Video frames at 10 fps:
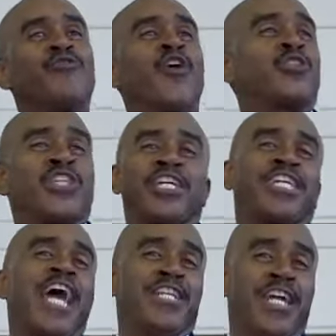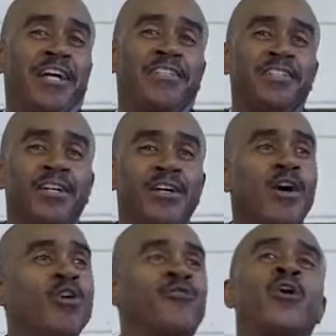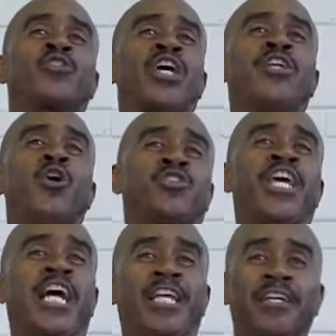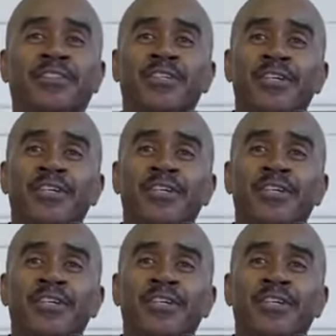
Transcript: Fruits in Kenya. Fruits in New Zealand.